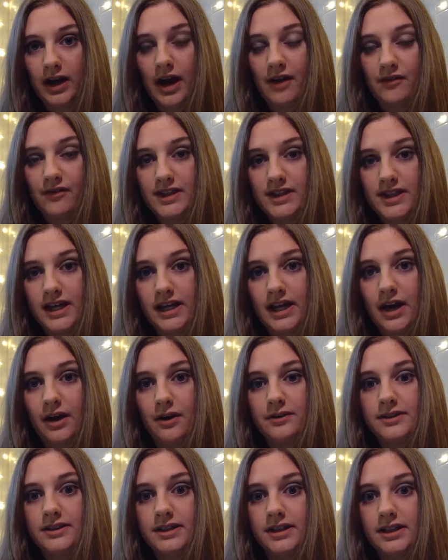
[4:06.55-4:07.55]
Everything
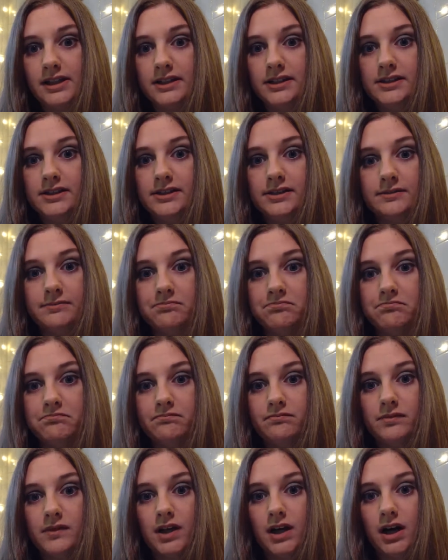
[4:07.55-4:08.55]
else is
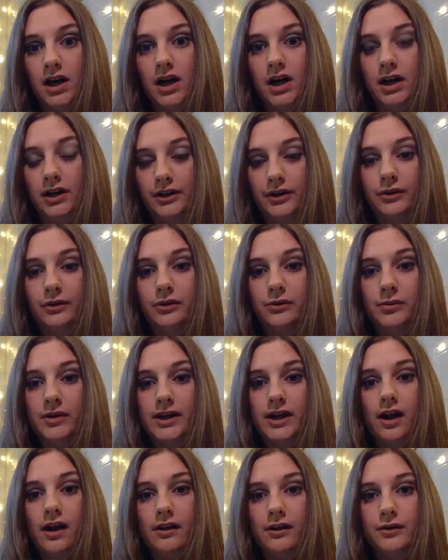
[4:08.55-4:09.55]
under
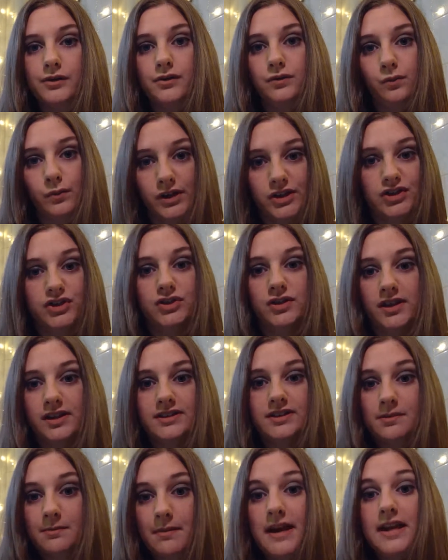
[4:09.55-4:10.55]
$3, which
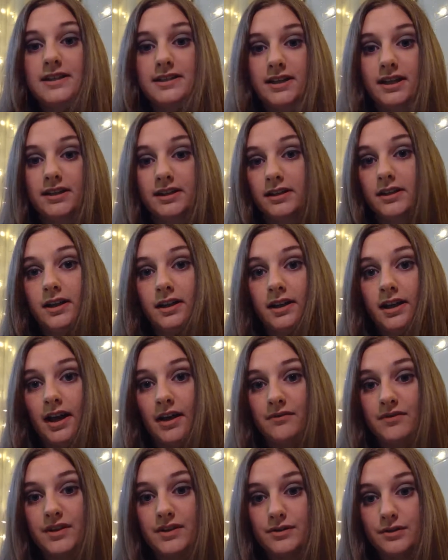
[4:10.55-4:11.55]
is amazing.
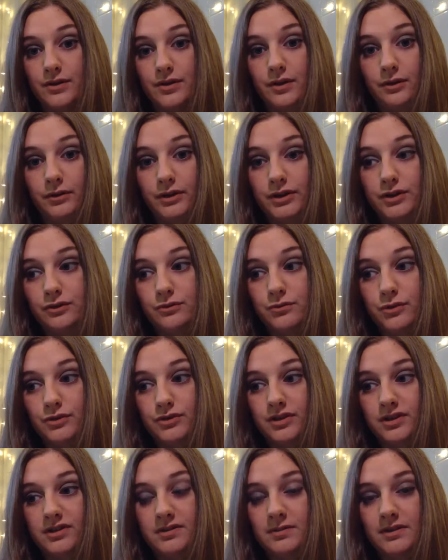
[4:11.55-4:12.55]
If these are the only 2
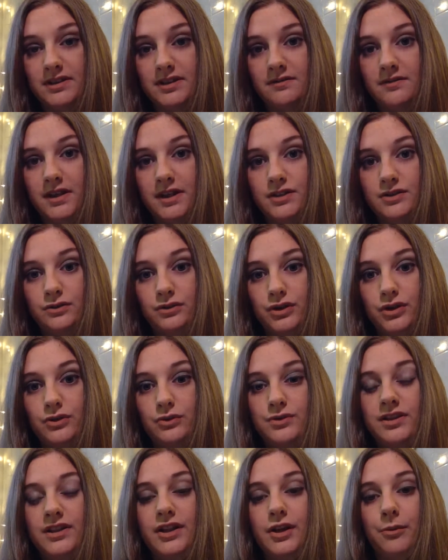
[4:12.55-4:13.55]
most expensive things you'll
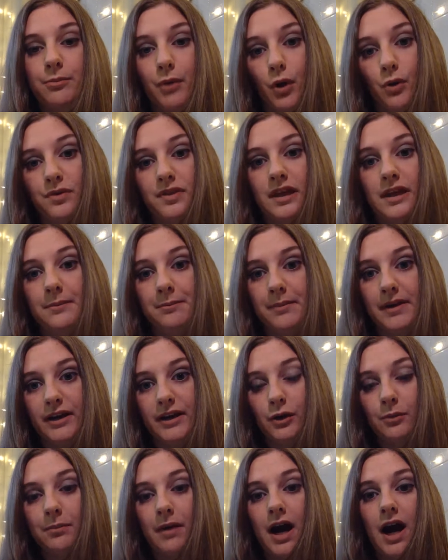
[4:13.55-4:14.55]
use, and they're both in
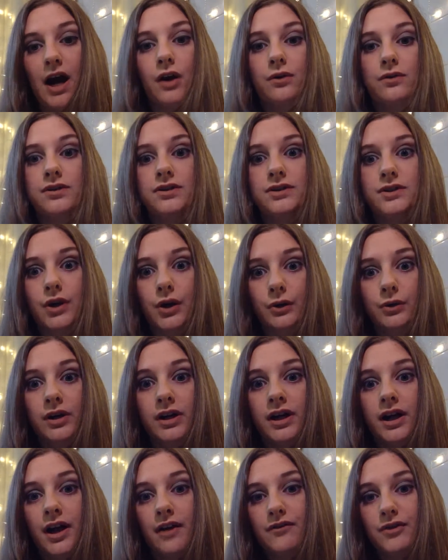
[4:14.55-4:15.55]
bigger bottles, so
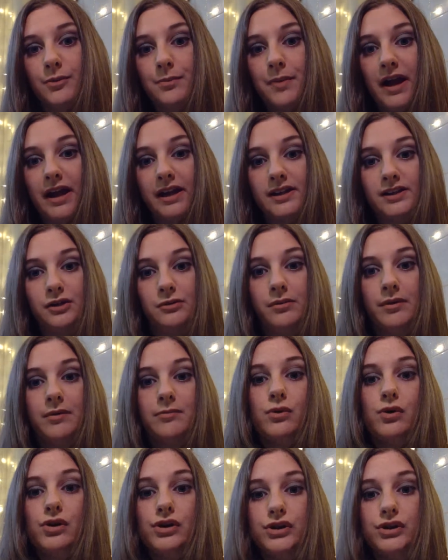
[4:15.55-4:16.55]
if you pay a little bit
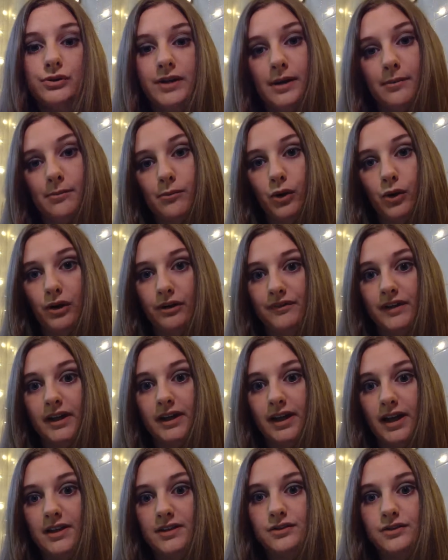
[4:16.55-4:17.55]
more, you get more of
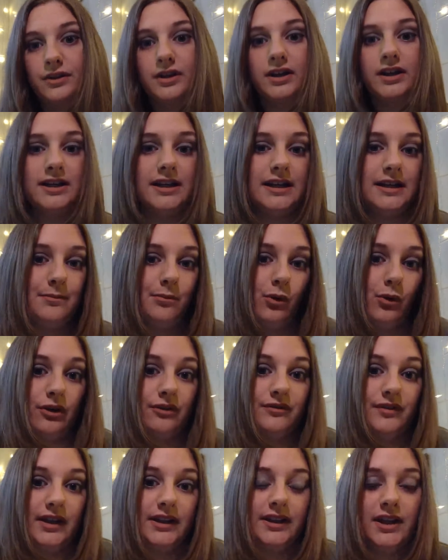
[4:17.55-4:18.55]
it, and you're going to need more
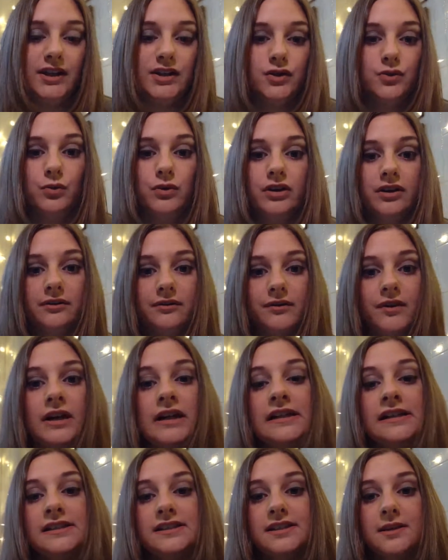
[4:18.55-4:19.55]
of it than you would of
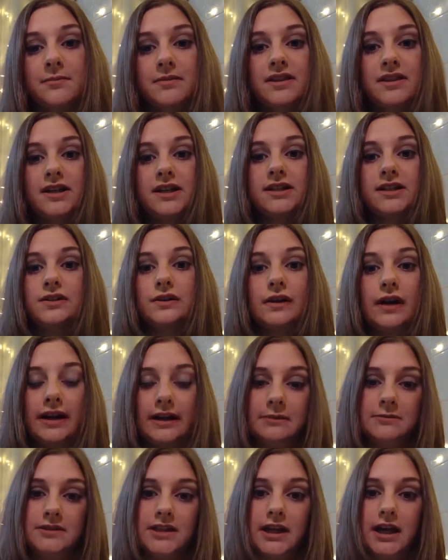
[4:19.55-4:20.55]
some of the other
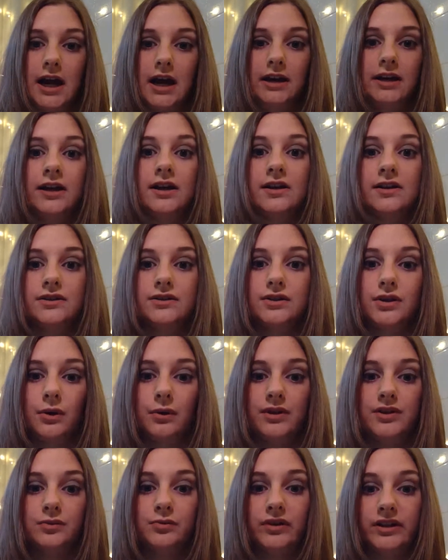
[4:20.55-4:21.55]
items I got. So
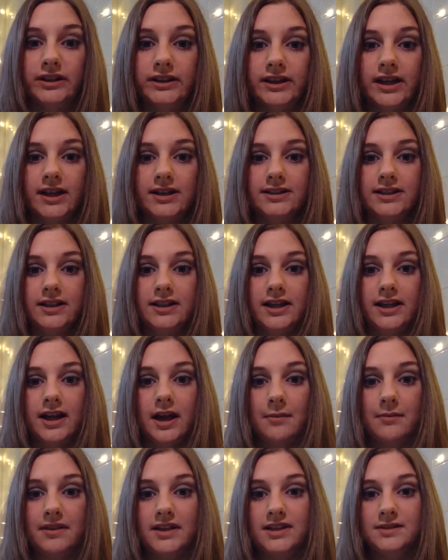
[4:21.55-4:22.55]
it's really nice that they
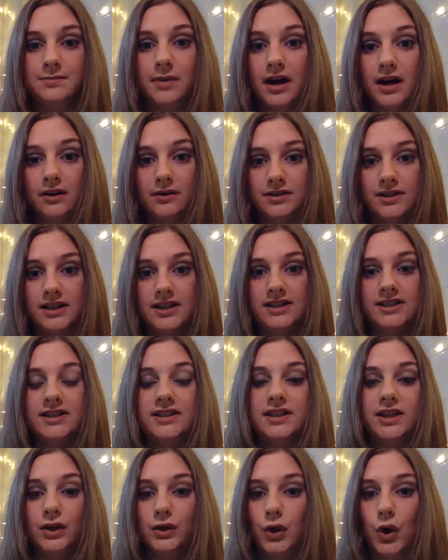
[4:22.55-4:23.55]
come in these bottles, and it's
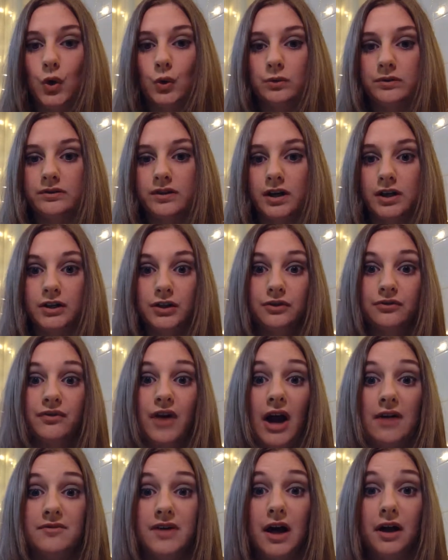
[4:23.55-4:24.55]
still under
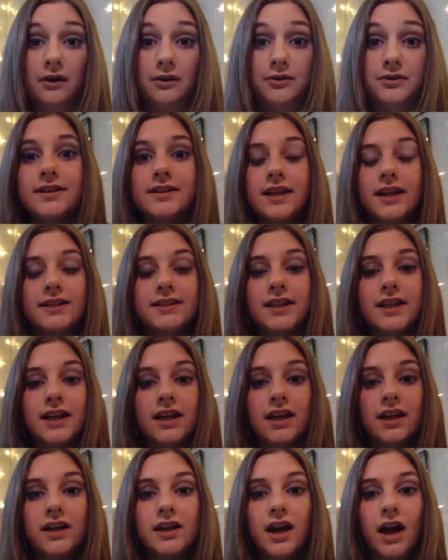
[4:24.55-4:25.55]
$5. Next
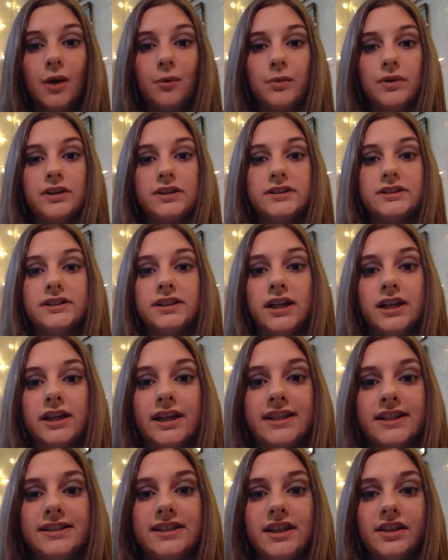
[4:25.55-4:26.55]
thing I got was a
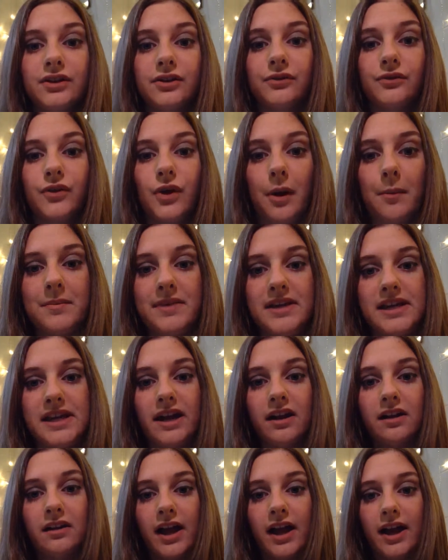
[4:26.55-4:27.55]
concealer from
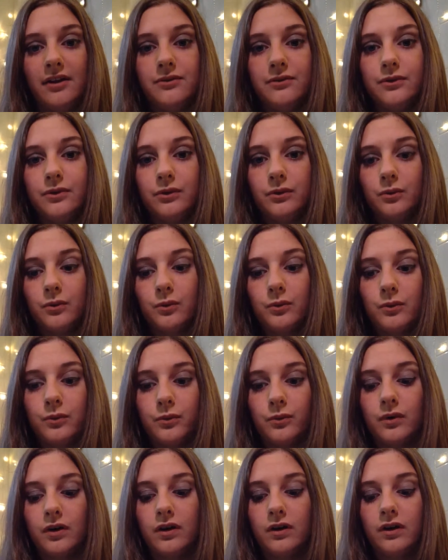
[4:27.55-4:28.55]
e.l.f.
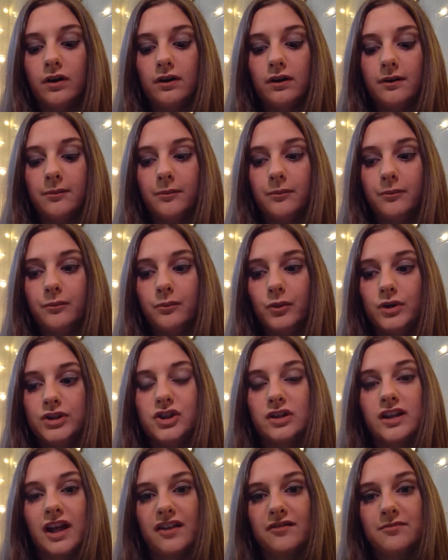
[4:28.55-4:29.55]
Which
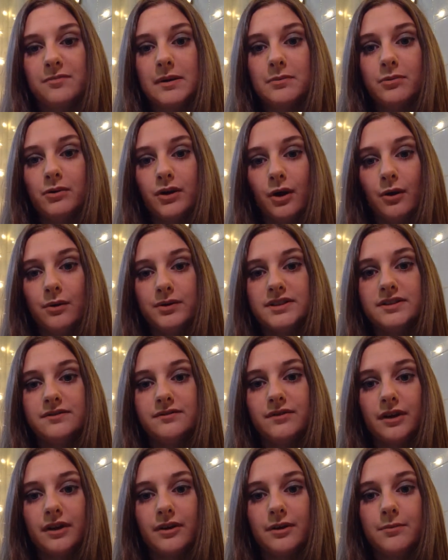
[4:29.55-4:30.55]
a lot of people know. It's a
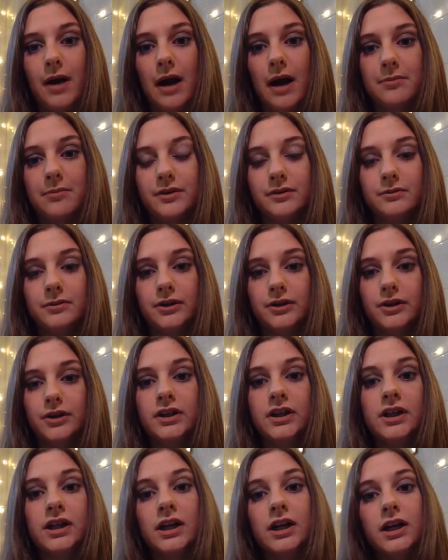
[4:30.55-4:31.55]
very popular,
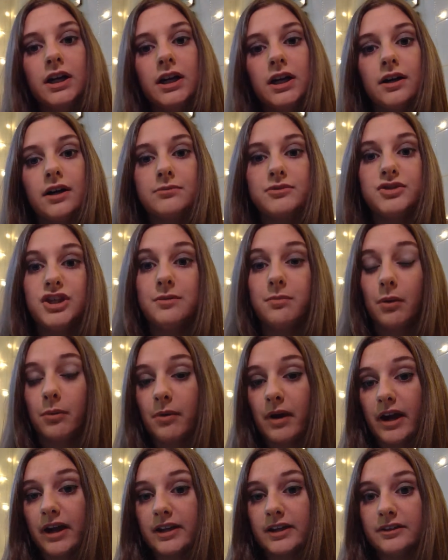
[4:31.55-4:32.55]
cheaper
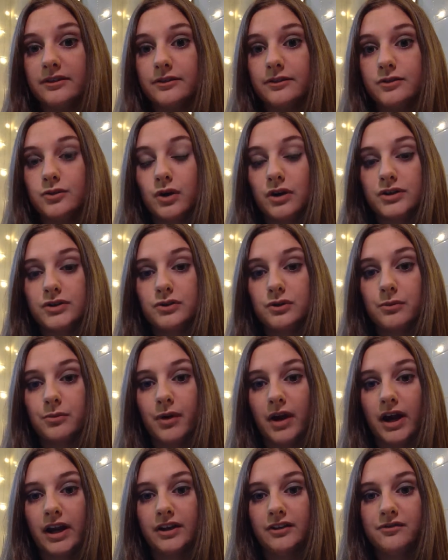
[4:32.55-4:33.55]
brand, drugstore
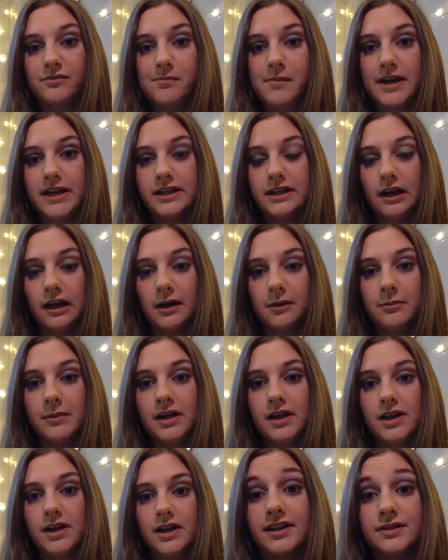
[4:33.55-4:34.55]
brand of makeup.
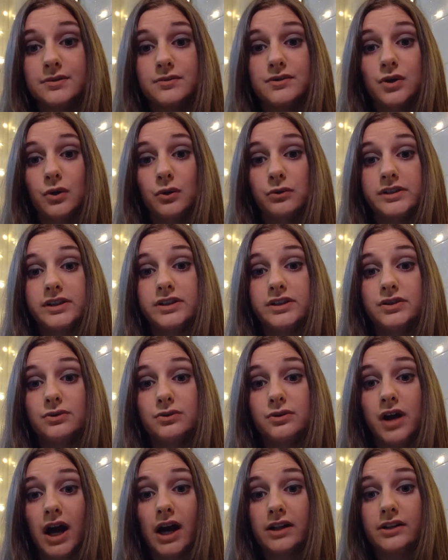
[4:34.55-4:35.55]
This was only
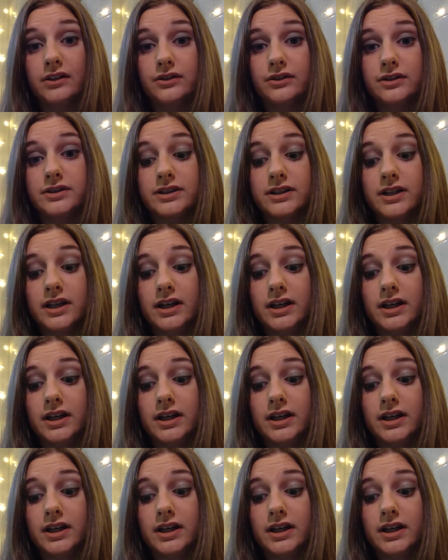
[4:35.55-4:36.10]
$2.